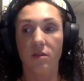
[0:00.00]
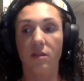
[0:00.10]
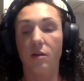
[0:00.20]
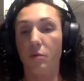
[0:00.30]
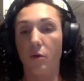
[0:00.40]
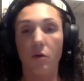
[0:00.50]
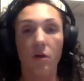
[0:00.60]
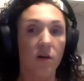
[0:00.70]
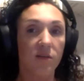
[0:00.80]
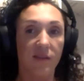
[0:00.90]
their
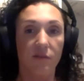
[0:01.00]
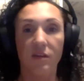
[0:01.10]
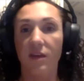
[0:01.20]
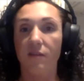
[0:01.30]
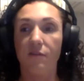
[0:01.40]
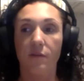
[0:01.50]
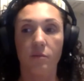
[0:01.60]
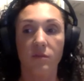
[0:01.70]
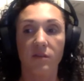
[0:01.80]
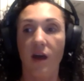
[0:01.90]
protocols, everything
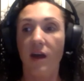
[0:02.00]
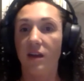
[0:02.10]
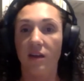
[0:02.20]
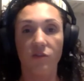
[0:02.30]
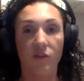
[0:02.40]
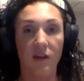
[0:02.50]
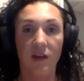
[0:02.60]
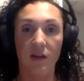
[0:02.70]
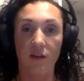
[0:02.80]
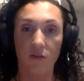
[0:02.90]
from diet and
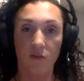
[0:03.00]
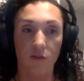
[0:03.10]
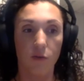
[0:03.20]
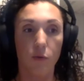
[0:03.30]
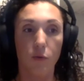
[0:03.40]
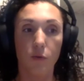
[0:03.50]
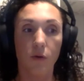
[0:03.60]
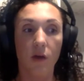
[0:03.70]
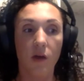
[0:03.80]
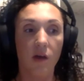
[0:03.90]
training to
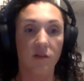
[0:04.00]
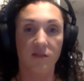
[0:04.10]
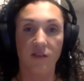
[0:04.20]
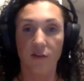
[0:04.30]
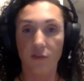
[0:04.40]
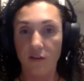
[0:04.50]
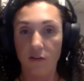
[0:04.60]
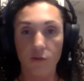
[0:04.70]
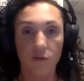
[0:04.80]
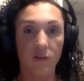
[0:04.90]
steroid
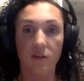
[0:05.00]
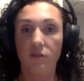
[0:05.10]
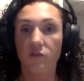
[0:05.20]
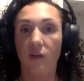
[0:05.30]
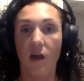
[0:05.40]
usage.